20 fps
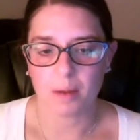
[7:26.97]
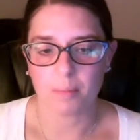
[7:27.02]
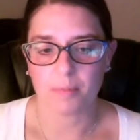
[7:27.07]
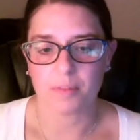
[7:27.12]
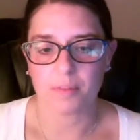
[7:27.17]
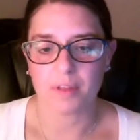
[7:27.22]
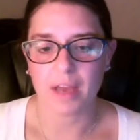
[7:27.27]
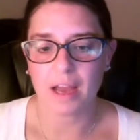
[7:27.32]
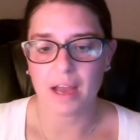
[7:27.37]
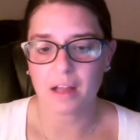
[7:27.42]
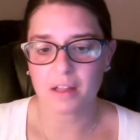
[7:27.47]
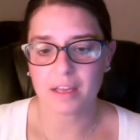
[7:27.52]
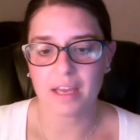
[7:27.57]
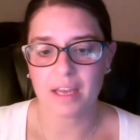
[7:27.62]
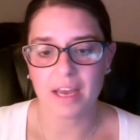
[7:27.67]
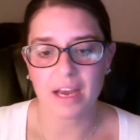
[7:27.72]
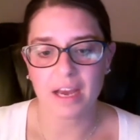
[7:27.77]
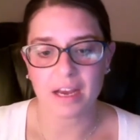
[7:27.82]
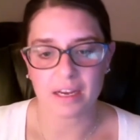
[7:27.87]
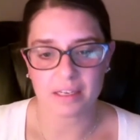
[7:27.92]

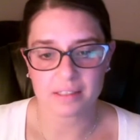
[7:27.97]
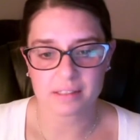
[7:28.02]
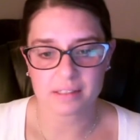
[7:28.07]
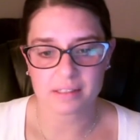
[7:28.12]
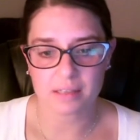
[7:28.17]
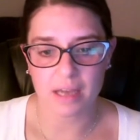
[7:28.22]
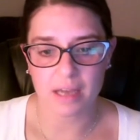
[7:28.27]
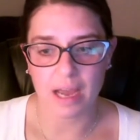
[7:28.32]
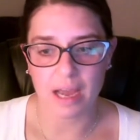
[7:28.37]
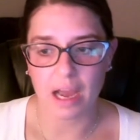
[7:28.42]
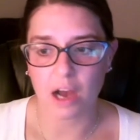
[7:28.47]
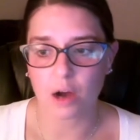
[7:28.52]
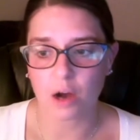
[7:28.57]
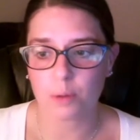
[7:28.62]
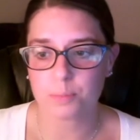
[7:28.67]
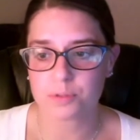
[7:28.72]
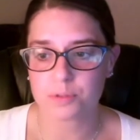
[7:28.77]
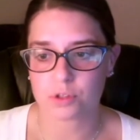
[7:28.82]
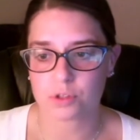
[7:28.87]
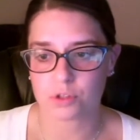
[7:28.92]
LES
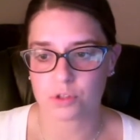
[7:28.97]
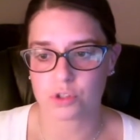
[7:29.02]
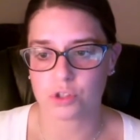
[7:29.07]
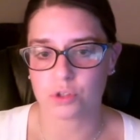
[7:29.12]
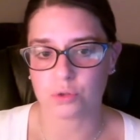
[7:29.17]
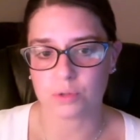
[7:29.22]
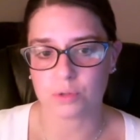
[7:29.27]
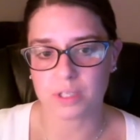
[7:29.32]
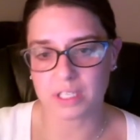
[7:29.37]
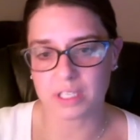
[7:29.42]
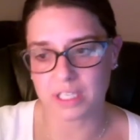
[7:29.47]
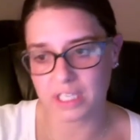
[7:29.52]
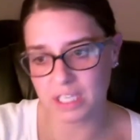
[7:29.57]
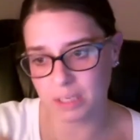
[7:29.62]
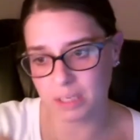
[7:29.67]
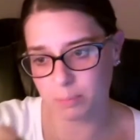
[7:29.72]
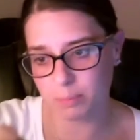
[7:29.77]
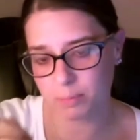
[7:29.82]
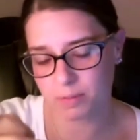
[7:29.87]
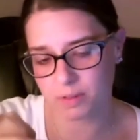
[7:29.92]
helps to
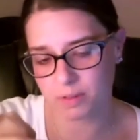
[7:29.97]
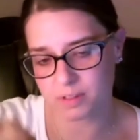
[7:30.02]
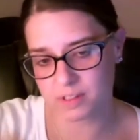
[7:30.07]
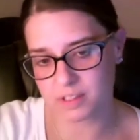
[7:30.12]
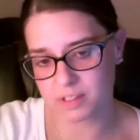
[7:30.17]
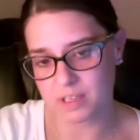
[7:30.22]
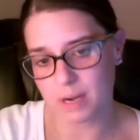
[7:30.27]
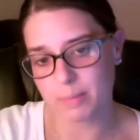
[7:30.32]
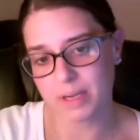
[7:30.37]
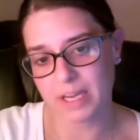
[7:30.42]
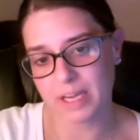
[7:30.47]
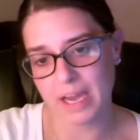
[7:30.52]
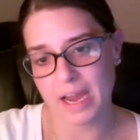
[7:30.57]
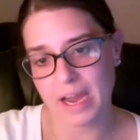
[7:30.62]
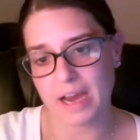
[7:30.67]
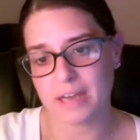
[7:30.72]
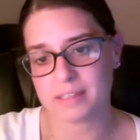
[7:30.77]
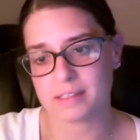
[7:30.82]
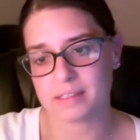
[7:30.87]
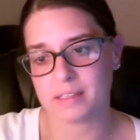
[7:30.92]
keep the stomach
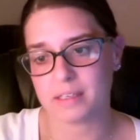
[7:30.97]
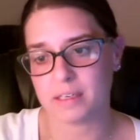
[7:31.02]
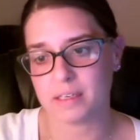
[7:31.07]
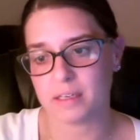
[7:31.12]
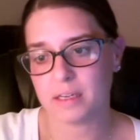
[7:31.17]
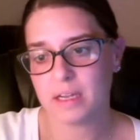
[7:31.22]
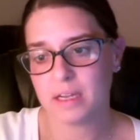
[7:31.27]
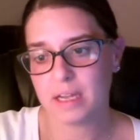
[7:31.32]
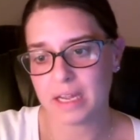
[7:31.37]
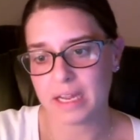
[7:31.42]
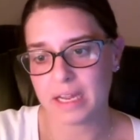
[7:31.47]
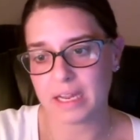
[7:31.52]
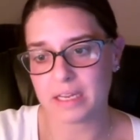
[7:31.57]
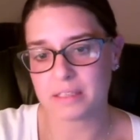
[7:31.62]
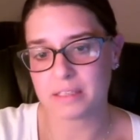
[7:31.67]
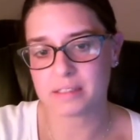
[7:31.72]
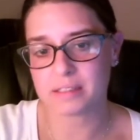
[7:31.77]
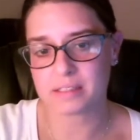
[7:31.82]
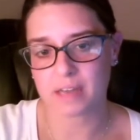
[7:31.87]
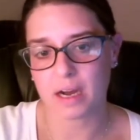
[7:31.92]
acid
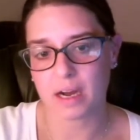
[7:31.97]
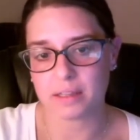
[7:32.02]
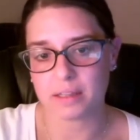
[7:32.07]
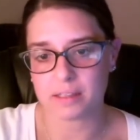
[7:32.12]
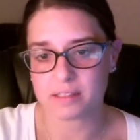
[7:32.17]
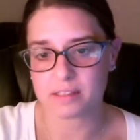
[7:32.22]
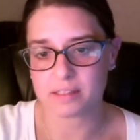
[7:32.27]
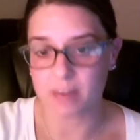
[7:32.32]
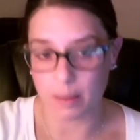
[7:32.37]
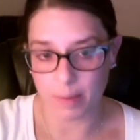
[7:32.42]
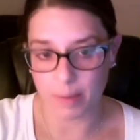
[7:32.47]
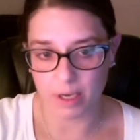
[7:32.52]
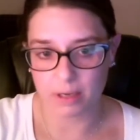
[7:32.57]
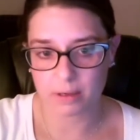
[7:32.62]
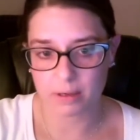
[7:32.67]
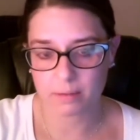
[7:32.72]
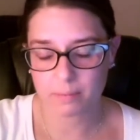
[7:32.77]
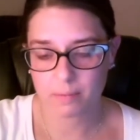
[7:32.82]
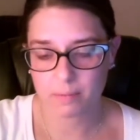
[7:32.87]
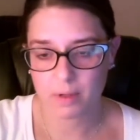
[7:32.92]
inside the stomach.
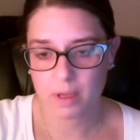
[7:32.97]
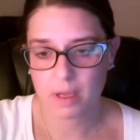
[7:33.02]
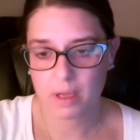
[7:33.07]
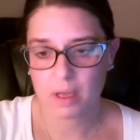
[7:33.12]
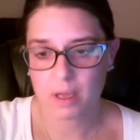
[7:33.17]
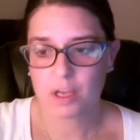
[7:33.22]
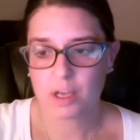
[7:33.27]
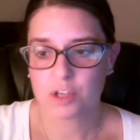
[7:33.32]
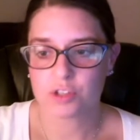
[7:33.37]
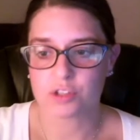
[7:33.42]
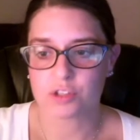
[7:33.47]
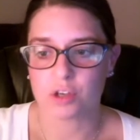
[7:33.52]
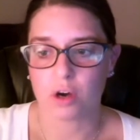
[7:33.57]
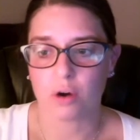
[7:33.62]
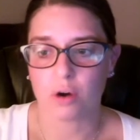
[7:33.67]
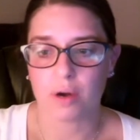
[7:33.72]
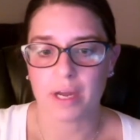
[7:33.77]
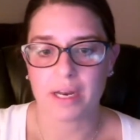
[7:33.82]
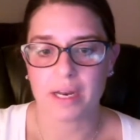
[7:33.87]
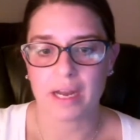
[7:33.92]

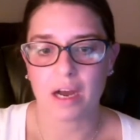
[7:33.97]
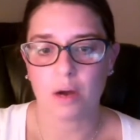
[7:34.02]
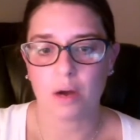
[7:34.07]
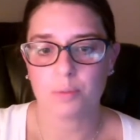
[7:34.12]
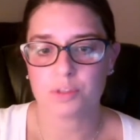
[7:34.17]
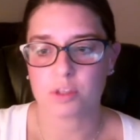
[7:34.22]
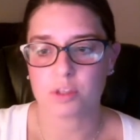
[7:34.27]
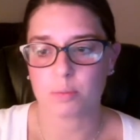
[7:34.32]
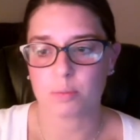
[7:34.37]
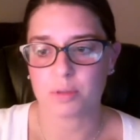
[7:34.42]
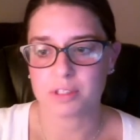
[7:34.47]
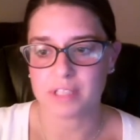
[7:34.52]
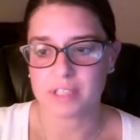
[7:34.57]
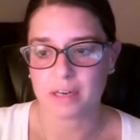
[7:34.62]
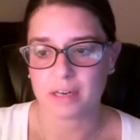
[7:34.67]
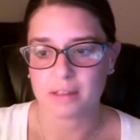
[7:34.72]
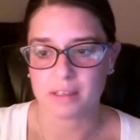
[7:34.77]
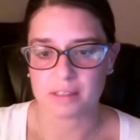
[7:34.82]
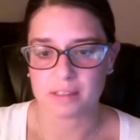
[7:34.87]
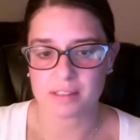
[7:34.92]
So it helps to
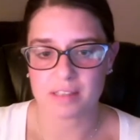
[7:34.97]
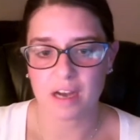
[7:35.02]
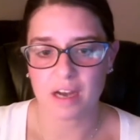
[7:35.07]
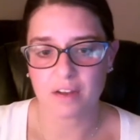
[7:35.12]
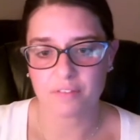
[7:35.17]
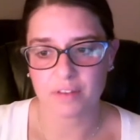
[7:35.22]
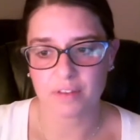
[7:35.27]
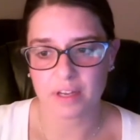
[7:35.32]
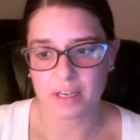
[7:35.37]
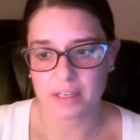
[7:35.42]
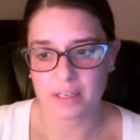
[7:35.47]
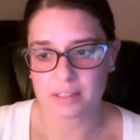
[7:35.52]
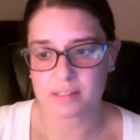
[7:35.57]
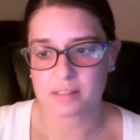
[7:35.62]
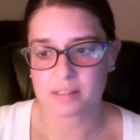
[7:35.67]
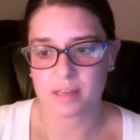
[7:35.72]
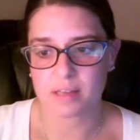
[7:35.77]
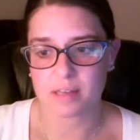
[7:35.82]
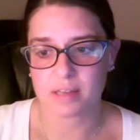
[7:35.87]
protect the esophagus.